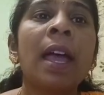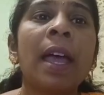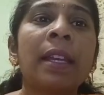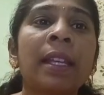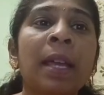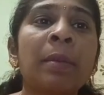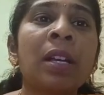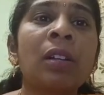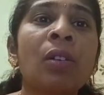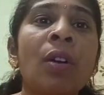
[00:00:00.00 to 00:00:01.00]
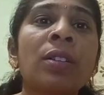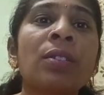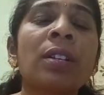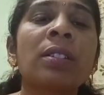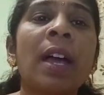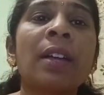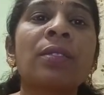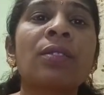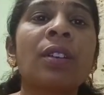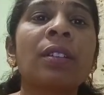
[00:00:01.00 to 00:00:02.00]
and chemical constants
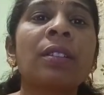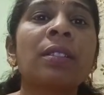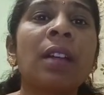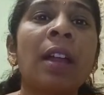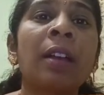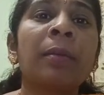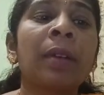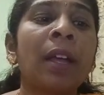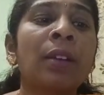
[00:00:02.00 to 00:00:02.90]
diosine and